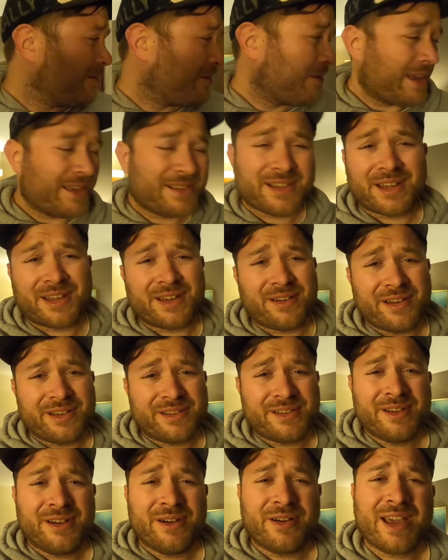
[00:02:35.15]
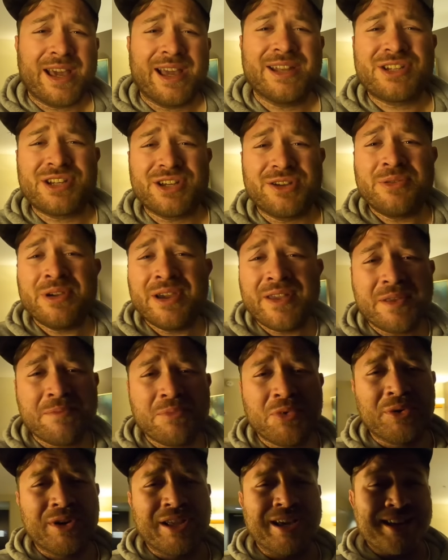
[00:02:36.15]
That said, guys, I'll catch you in the
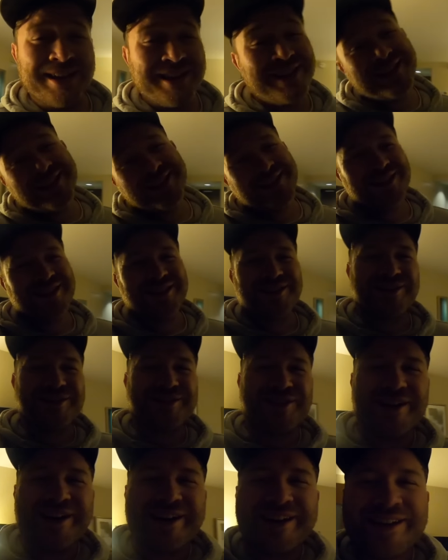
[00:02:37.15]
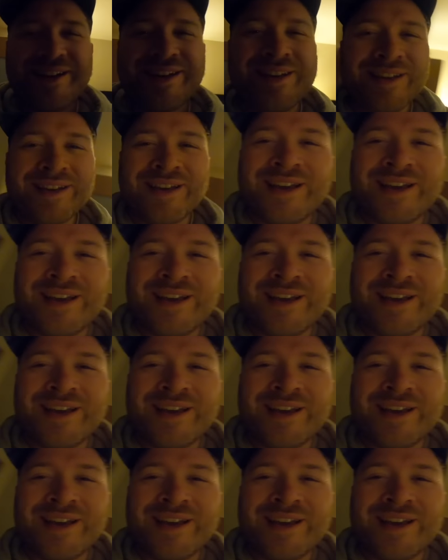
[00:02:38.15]
morning. Good night.